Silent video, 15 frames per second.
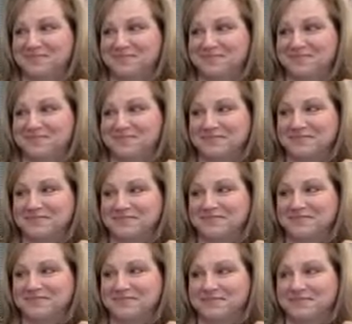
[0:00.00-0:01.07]

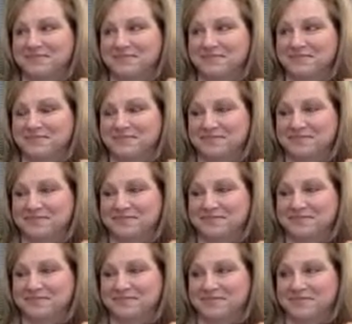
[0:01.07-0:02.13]

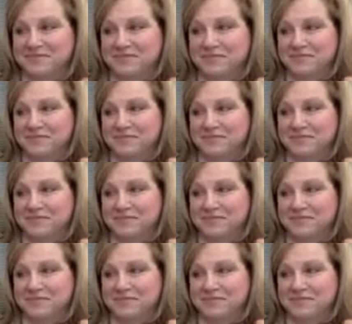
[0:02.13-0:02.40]
(not speaking)